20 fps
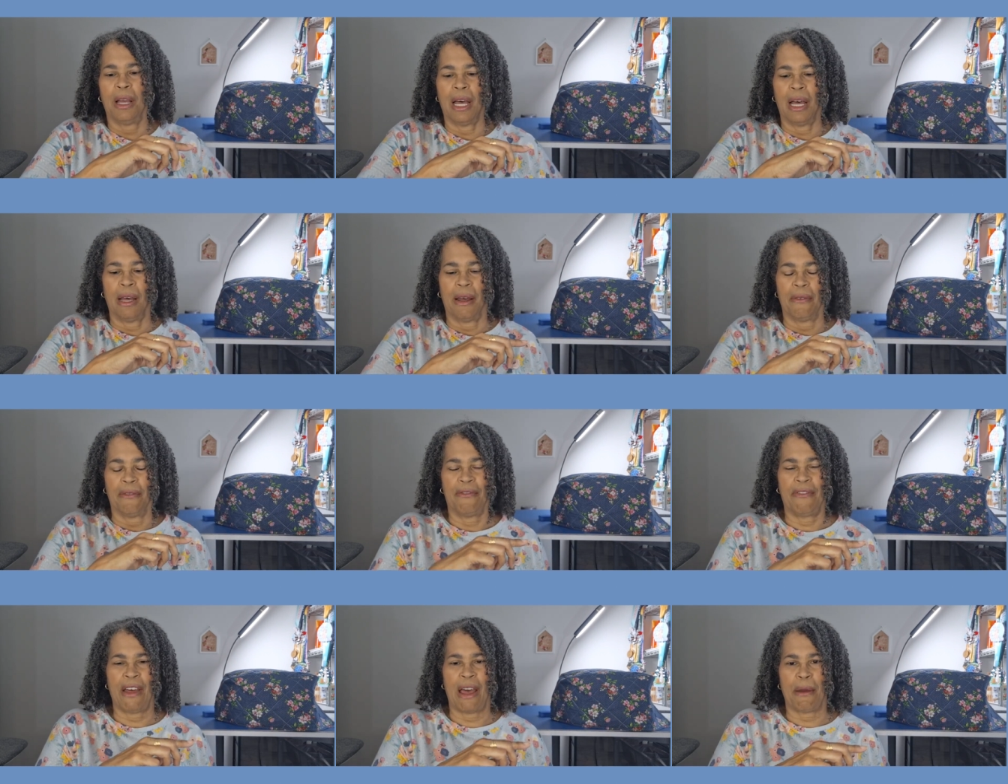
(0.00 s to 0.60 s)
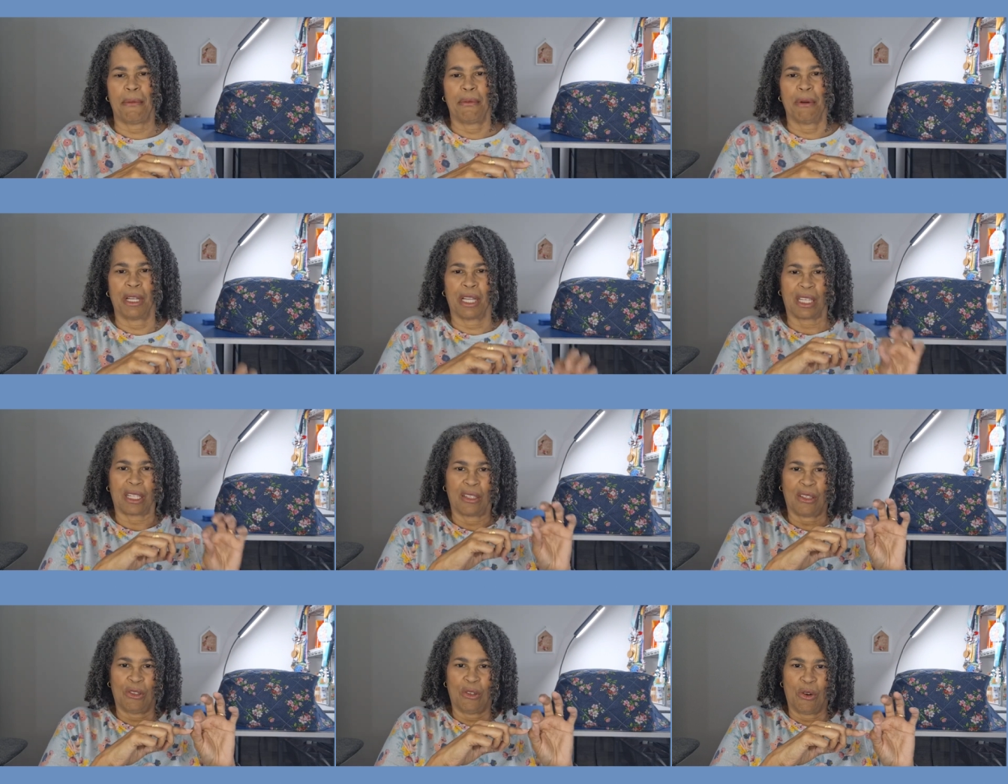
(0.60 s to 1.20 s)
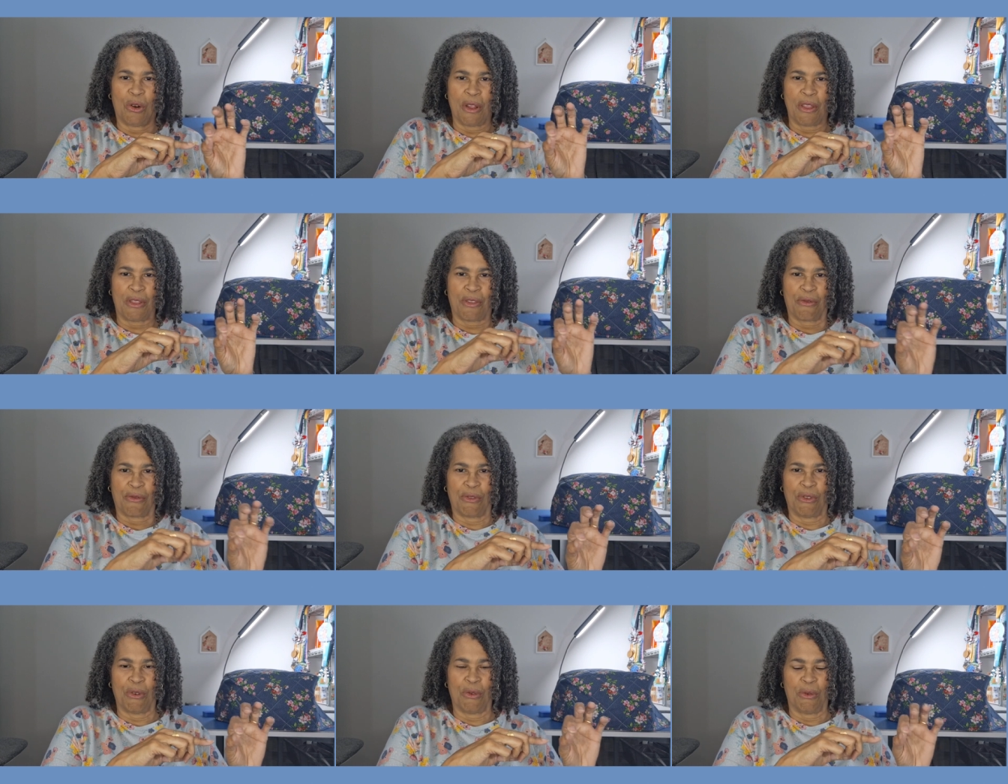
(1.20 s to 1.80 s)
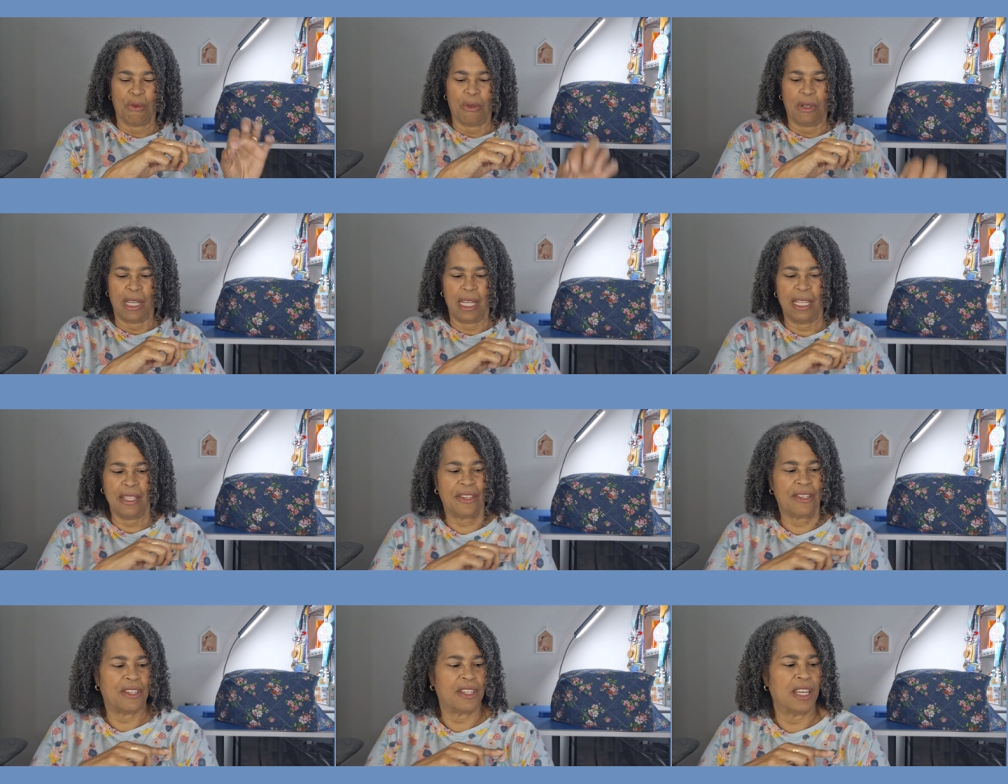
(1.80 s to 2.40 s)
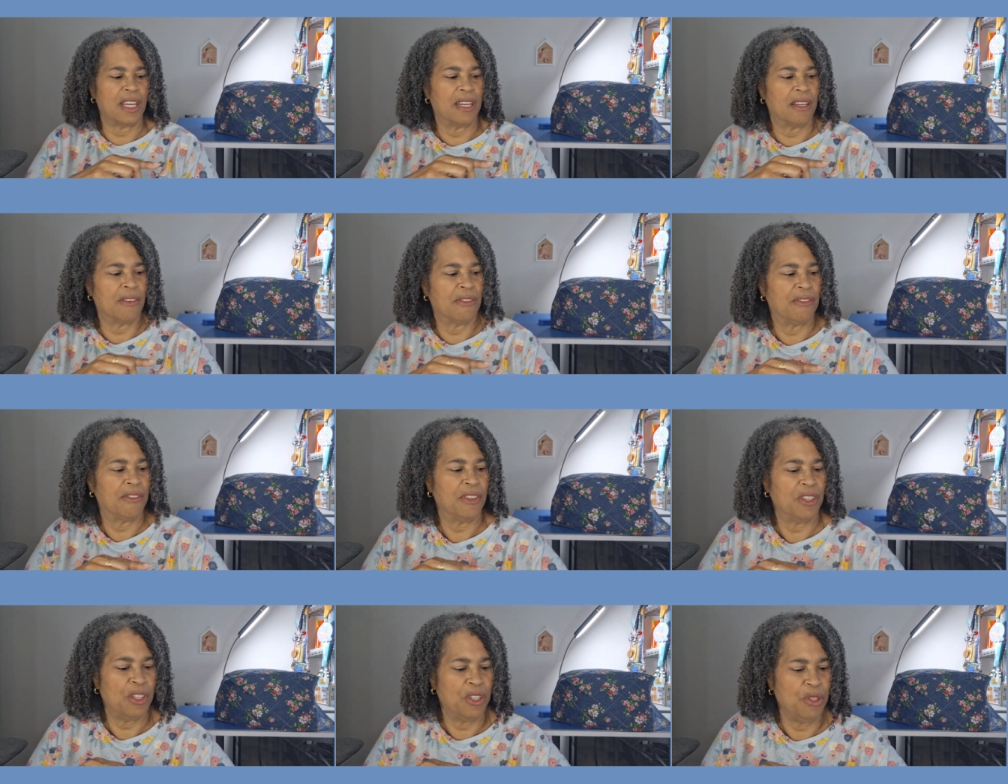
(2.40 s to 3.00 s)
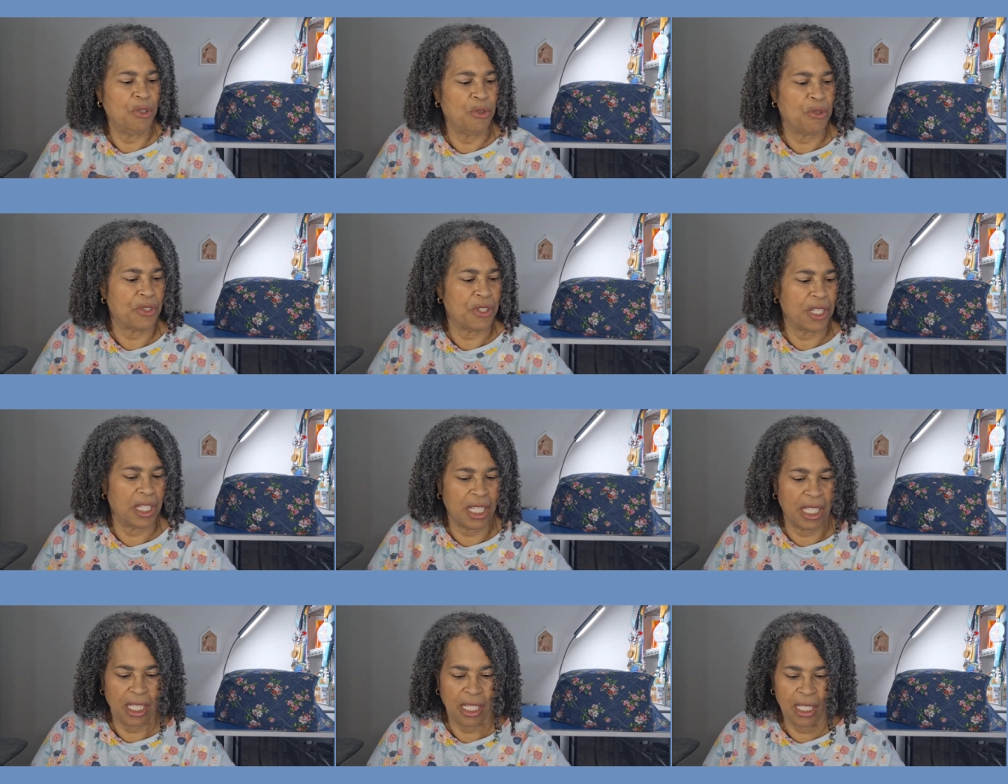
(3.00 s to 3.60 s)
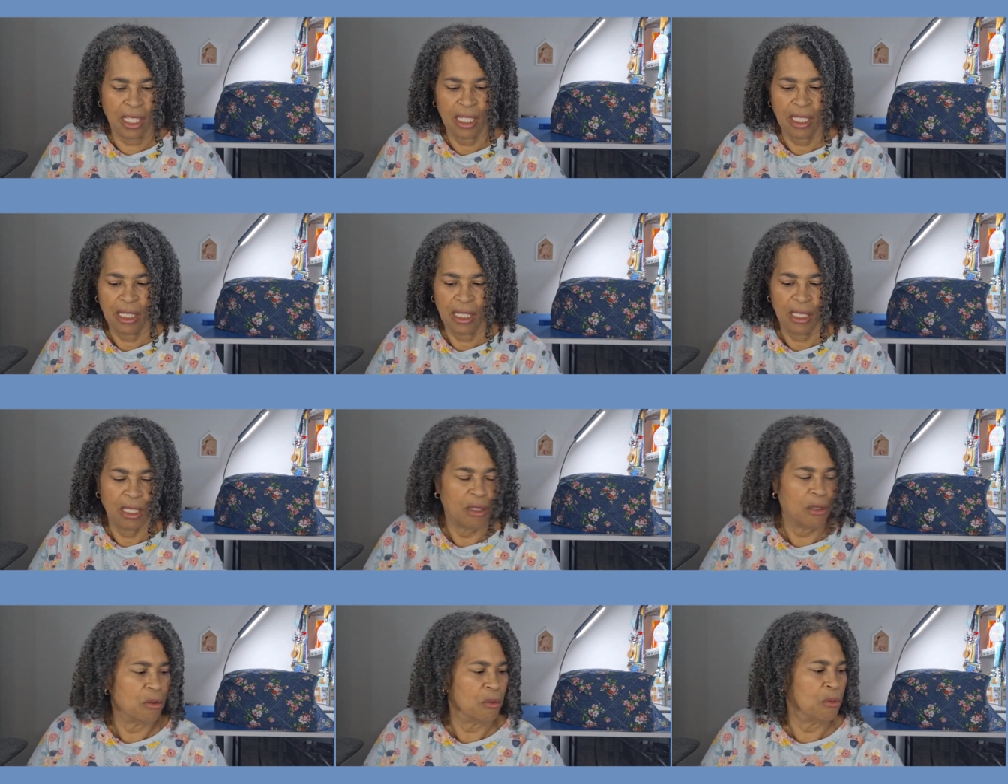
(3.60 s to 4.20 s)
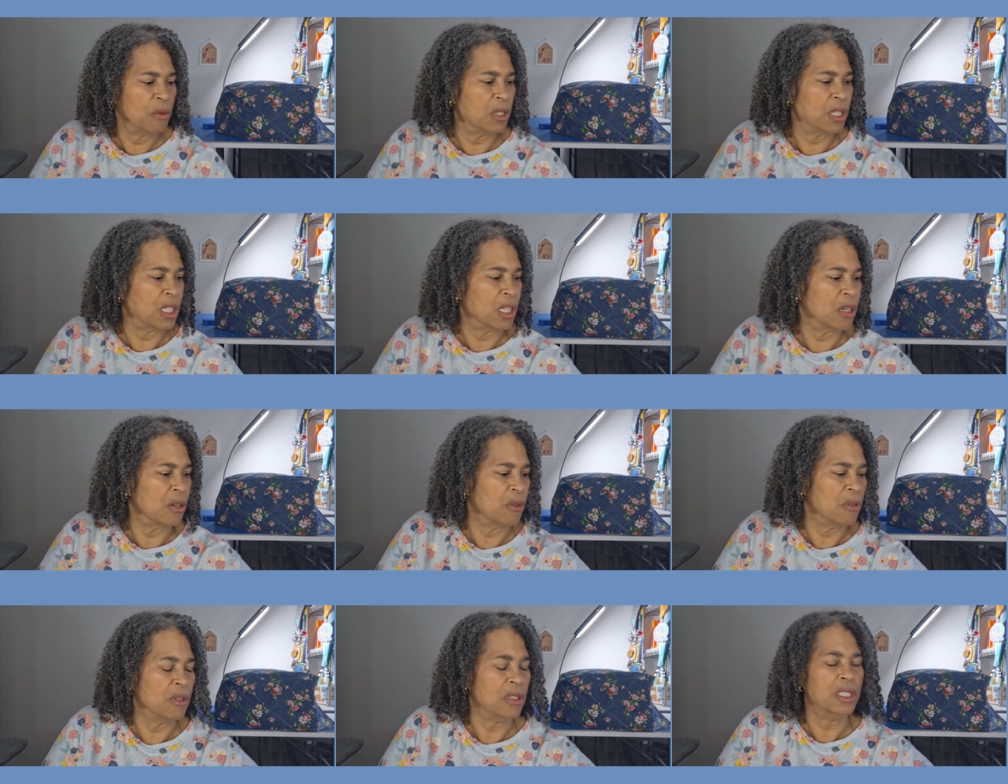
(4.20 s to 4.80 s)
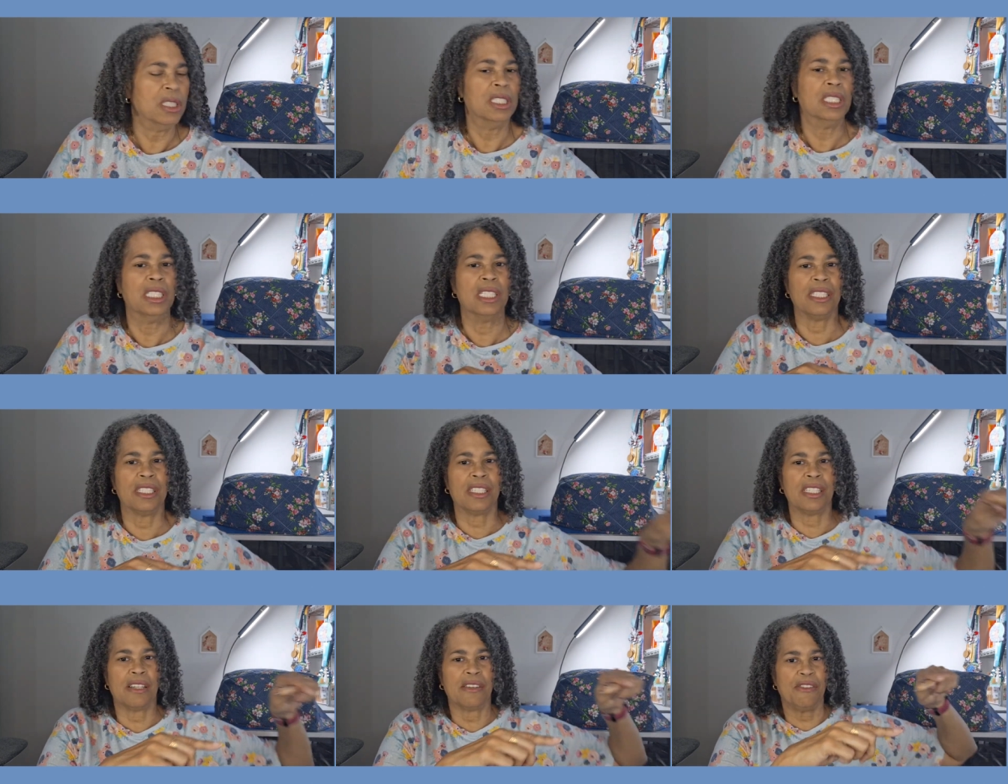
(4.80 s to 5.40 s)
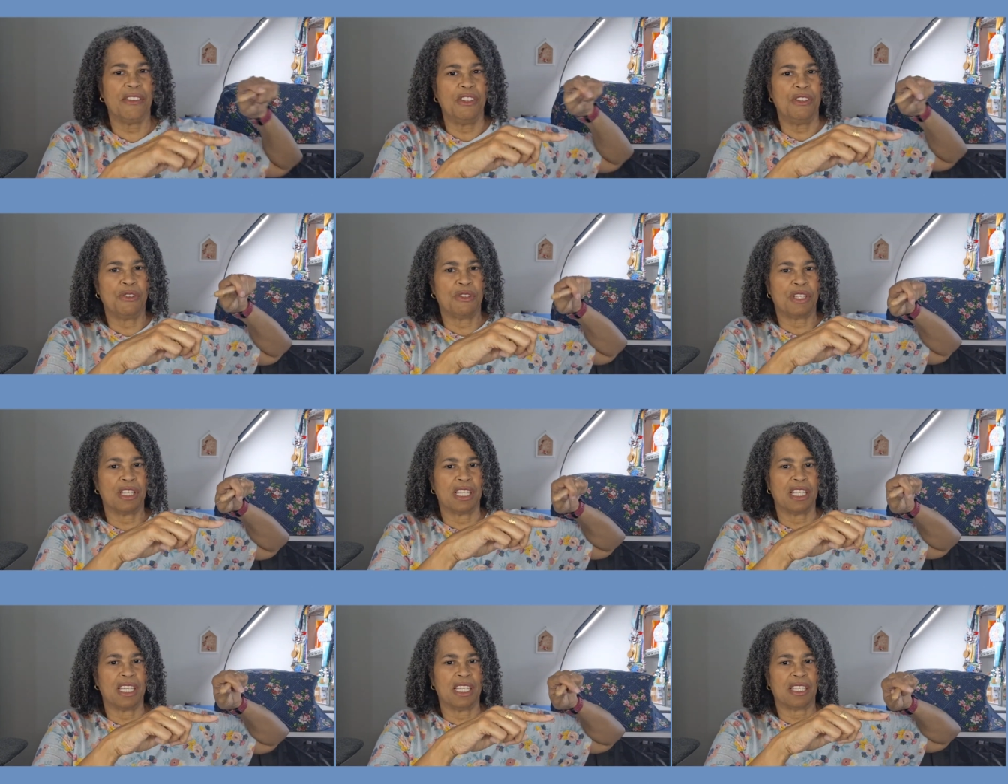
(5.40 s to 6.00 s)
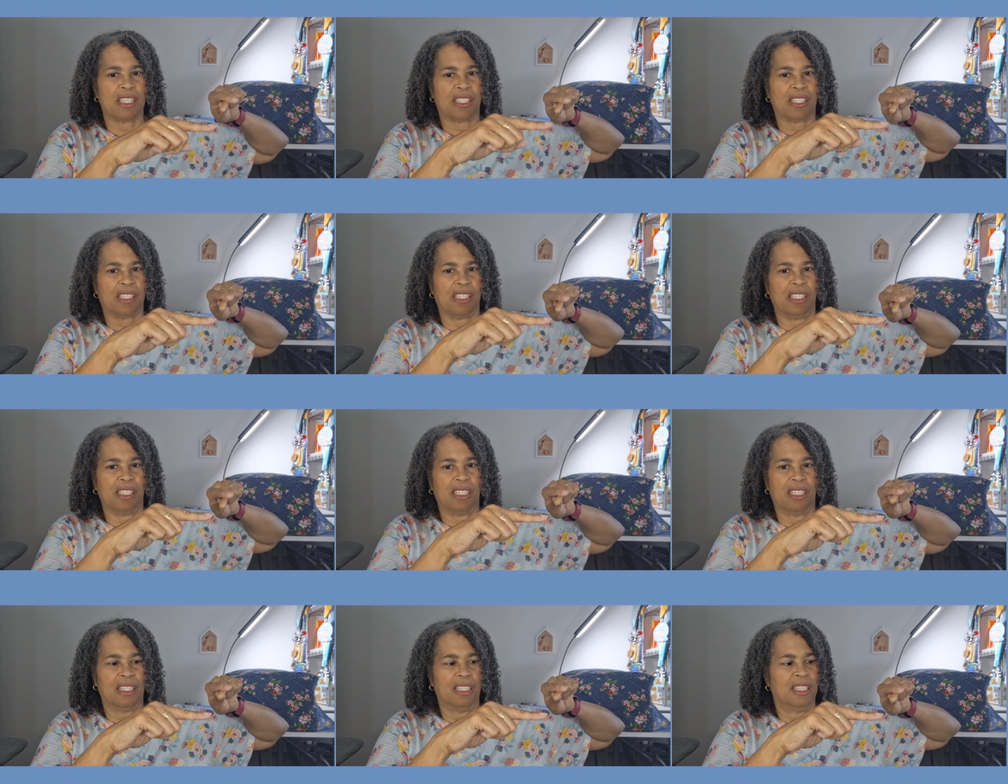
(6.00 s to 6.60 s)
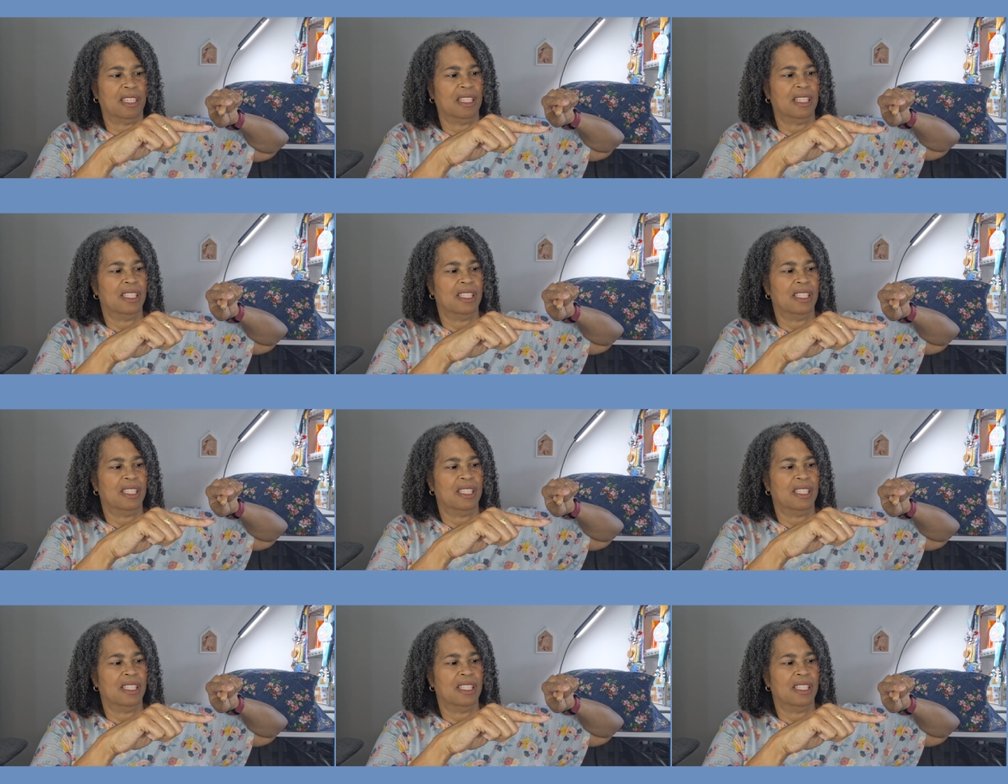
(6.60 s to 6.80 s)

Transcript: uh, fabric on through instead of using where'd it go instead of using this to